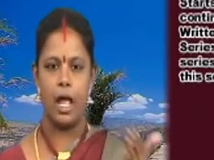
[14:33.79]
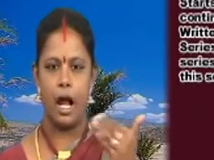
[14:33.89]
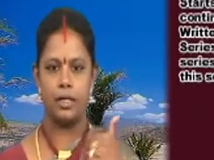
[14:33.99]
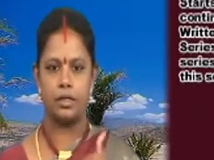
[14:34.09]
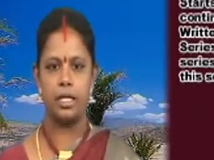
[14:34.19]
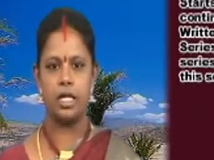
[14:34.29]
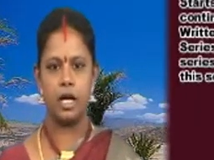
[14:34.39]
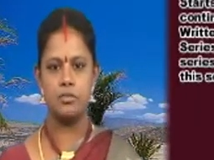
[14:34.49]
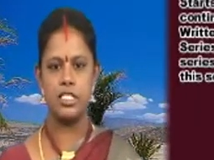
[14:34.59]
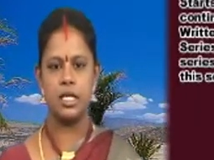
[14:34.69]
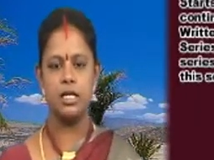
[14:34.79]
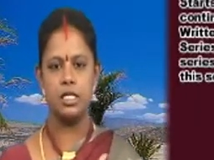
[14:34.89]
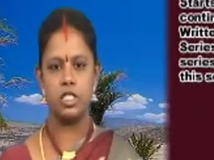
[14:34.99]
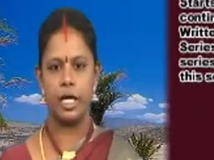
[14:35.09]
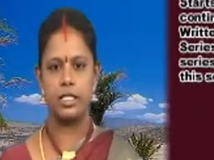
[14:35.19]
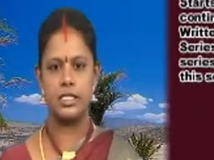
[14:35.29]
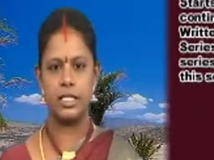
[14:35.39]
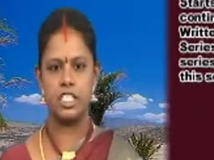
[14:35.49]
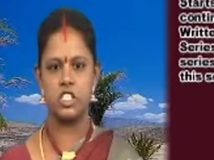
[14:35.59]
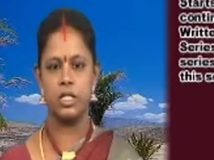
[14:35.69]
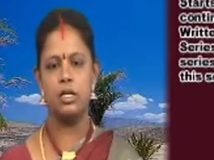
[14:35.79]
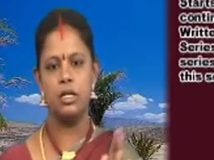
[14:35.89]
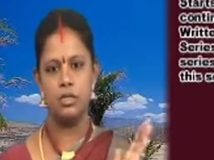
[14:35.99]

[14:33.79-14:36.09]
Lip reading: and then comes the title section.